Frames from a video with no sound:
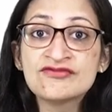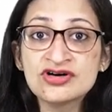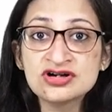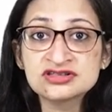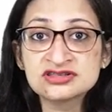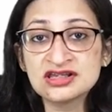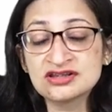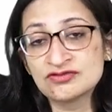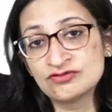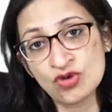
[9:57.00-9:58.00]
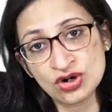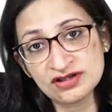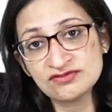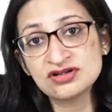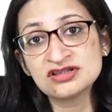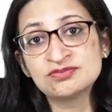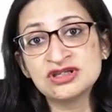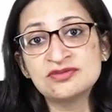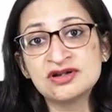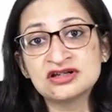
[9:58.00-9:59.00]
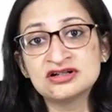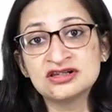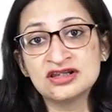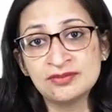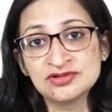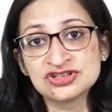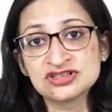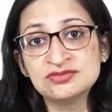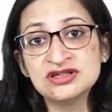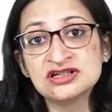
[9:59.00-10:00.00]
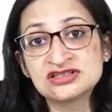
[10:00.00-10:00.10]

first thing, whatever be the medical emergency, be